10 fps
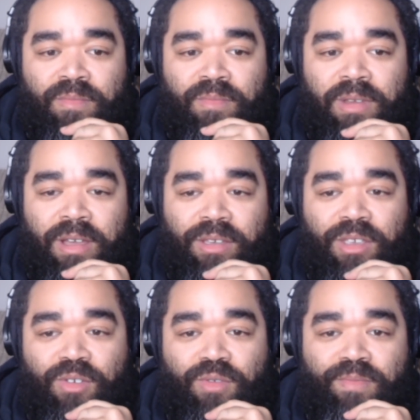Now,
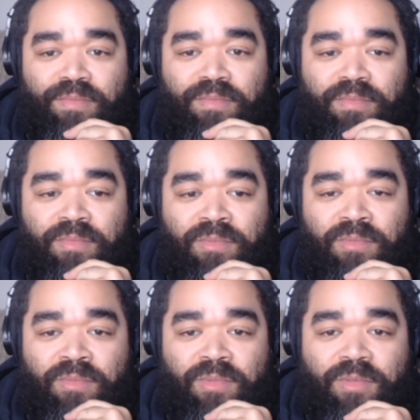Cube,
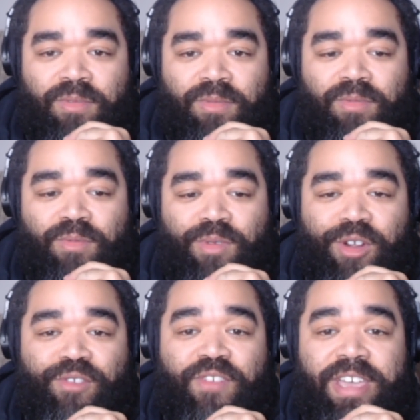
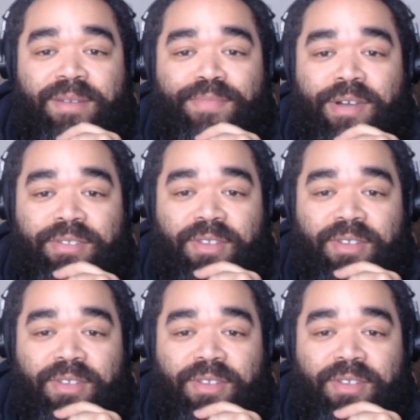where's Vegapunk, though?